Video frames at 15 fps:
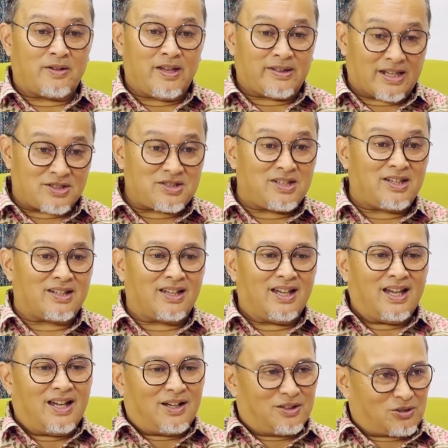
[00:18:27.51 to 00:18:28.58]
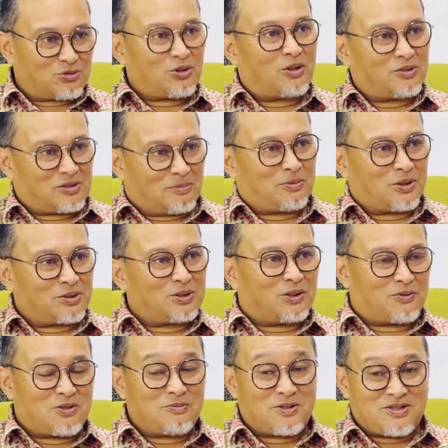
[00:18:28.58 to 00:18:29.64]
he's actually a strong supporter
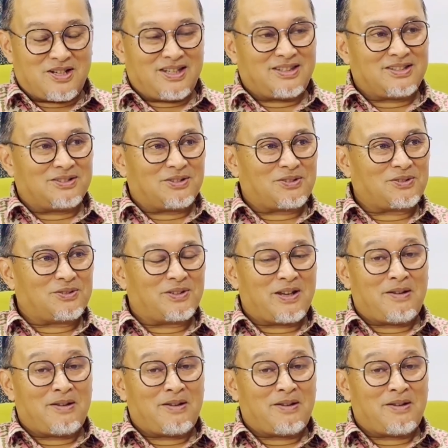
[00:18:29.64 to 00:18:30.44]
of Cuba Cerita also.